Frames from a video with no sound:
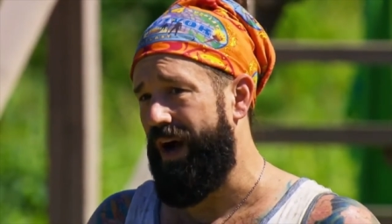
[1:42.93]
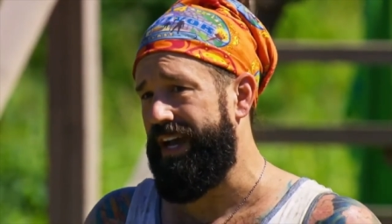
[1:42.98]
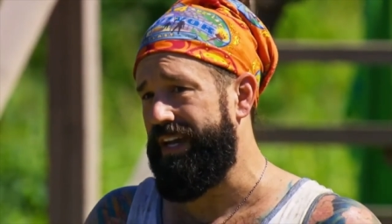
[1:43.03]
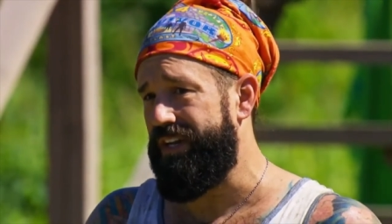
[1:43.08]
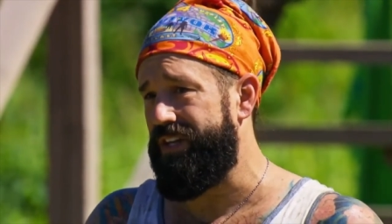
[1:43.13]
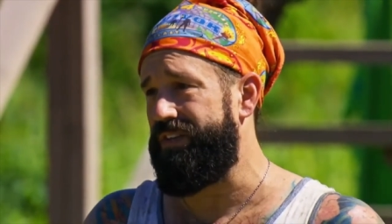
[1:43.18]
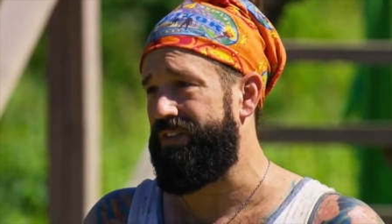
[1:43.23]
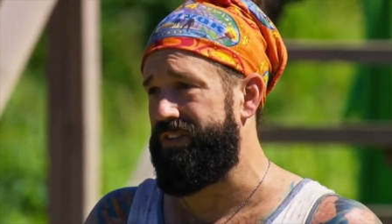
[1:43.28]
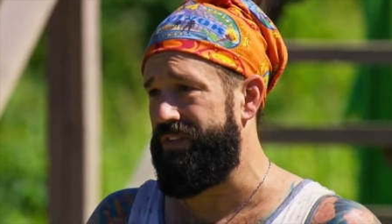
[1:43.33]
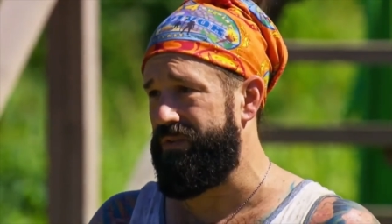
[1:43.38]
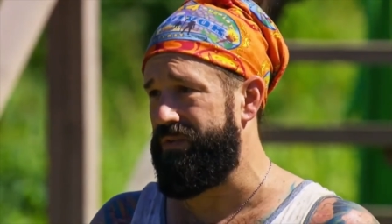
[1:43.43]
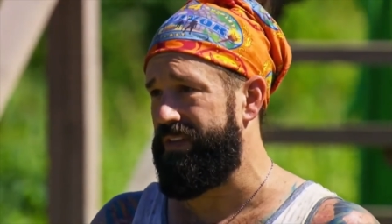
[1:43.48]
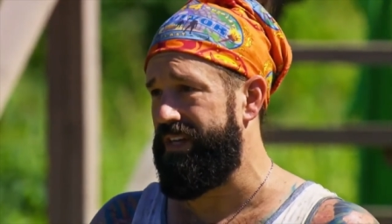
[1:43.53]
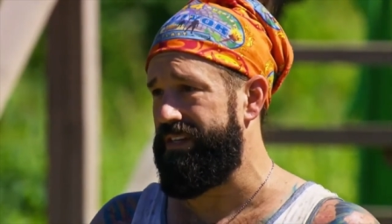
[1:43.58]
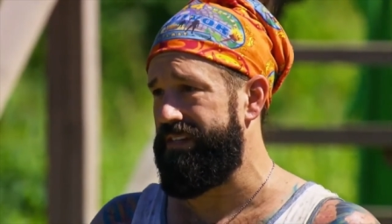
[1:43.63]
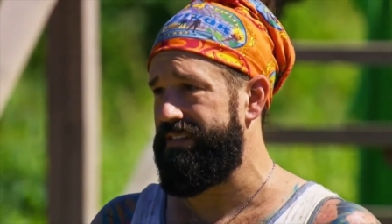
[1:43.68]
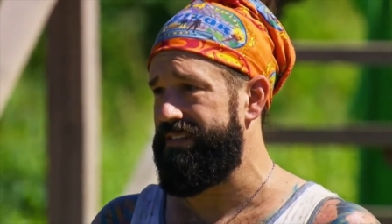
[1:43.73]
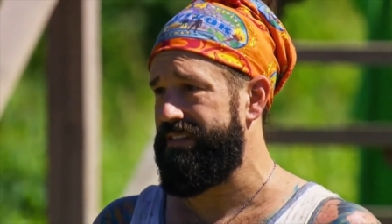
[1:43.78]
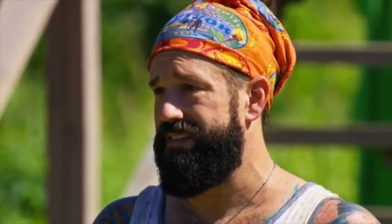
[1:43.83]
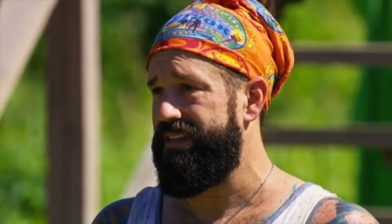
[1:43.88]
I could do
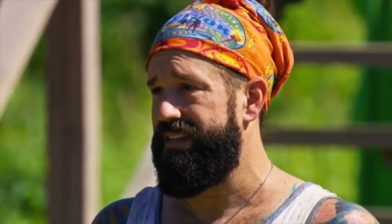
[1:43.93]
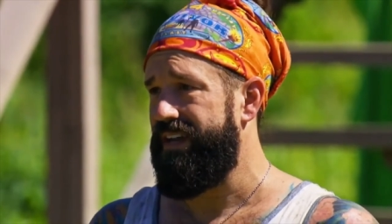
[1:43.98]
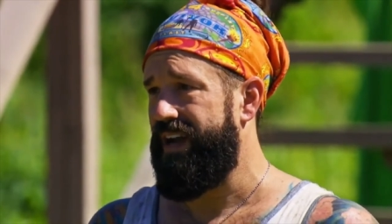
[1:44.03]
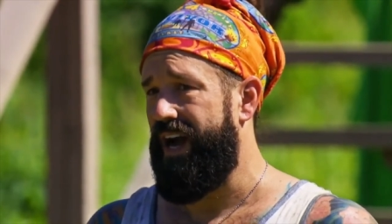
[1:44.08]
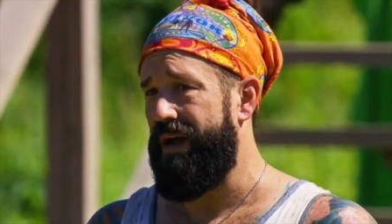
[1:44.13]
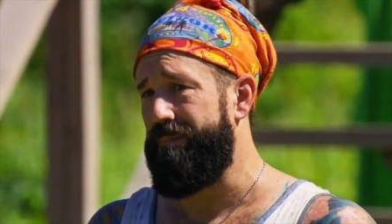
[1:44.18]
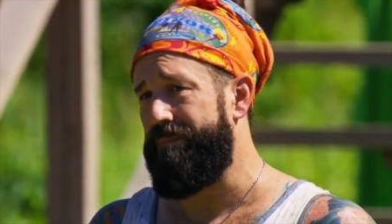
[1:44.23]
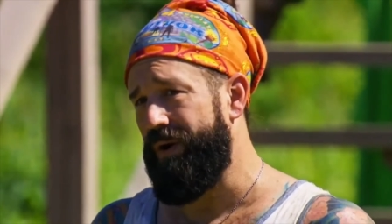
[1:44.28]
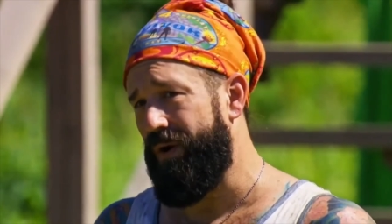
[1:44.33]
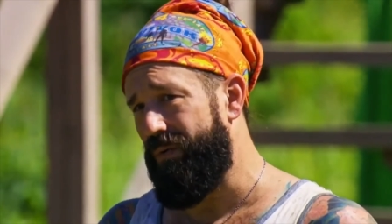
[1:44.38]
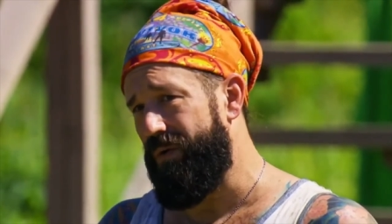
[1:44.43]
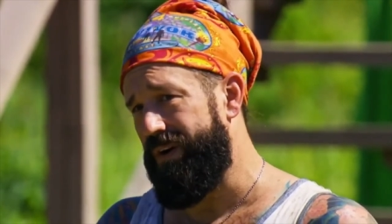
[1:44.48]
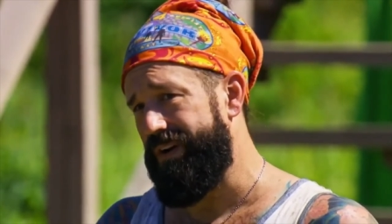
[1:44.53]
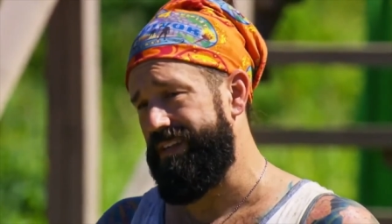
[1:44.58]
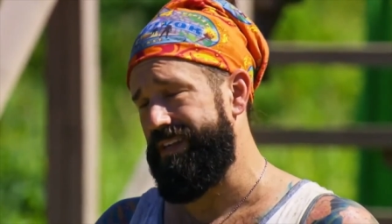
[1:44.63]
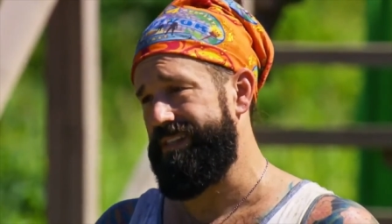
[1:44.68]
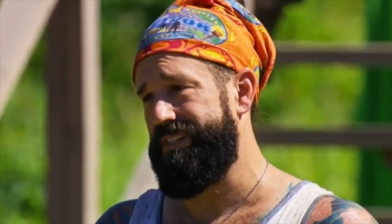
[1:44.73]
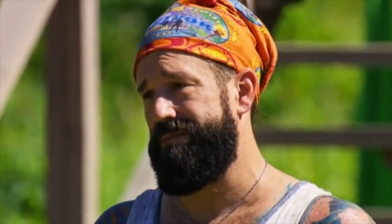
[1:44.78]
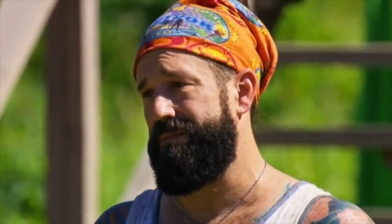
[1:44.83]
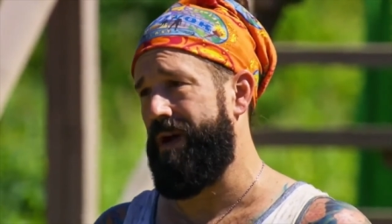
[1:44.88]
this. I built one
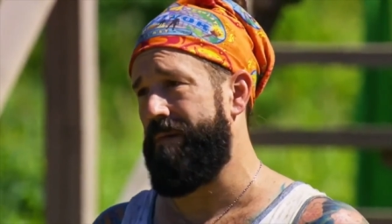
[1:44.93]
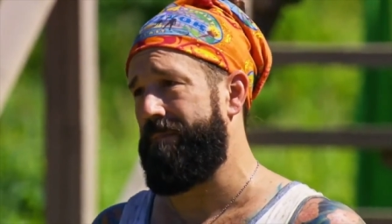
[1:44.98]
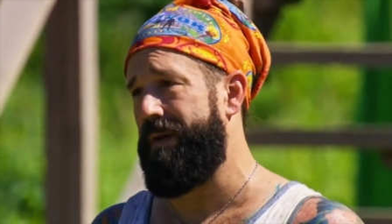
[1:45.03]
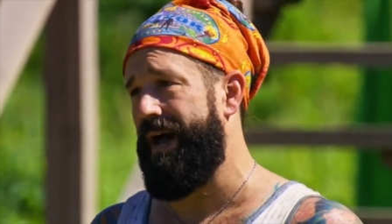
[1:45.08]
of these in my